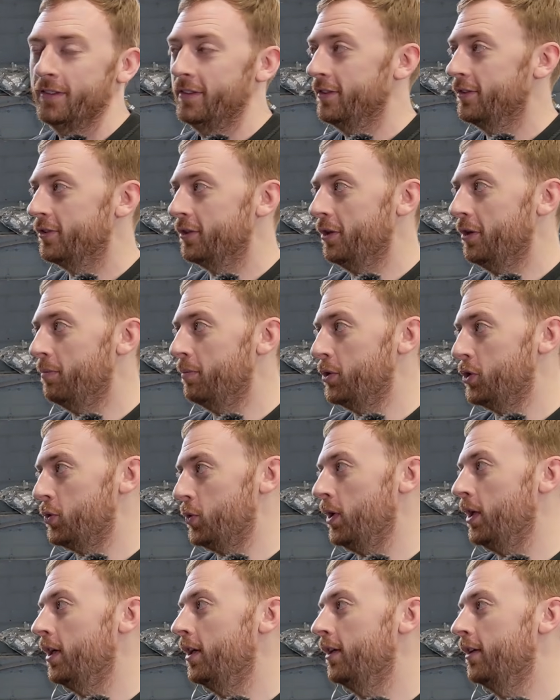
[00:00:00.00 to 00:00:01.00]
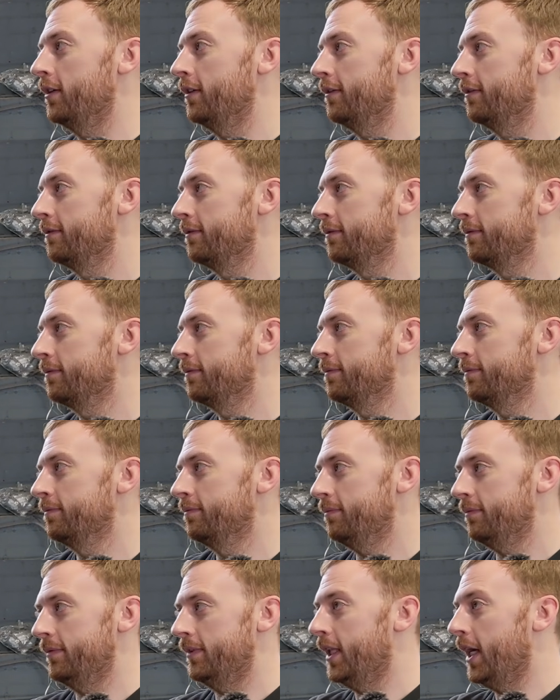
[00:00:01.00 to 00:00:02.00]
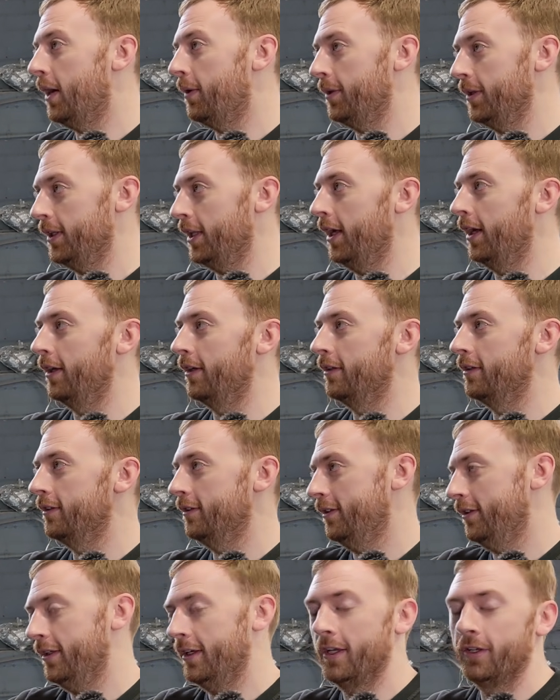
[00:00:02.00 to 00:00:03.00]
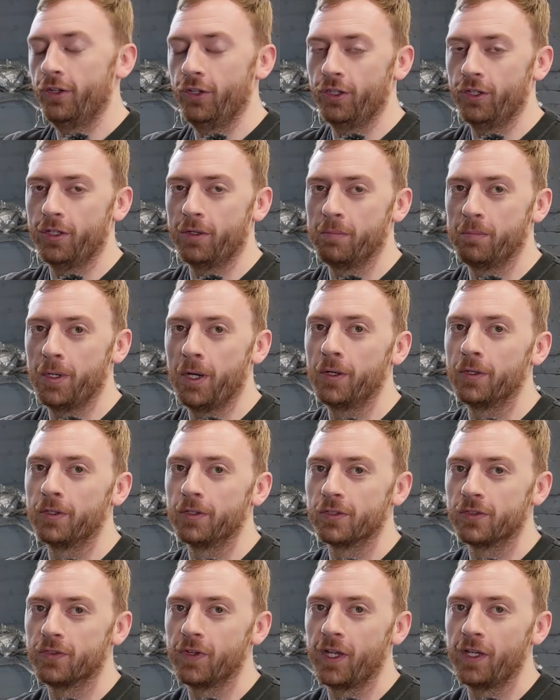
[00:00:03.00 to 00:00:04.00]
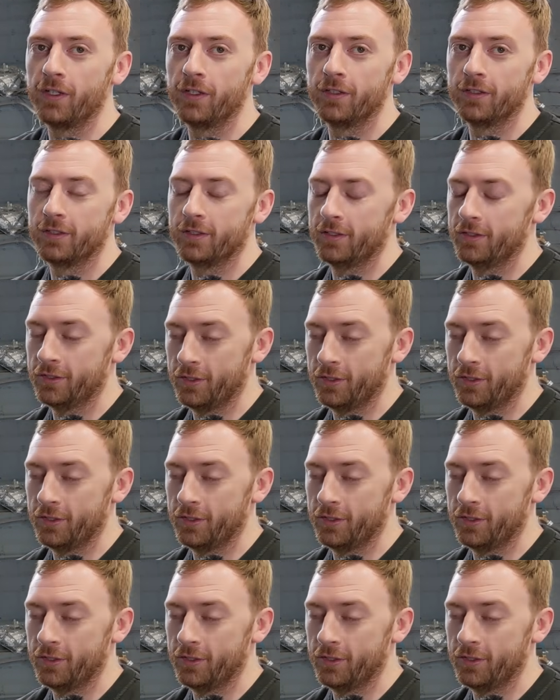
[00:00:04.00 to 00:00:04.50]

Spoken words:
So between now and then, another component's failed.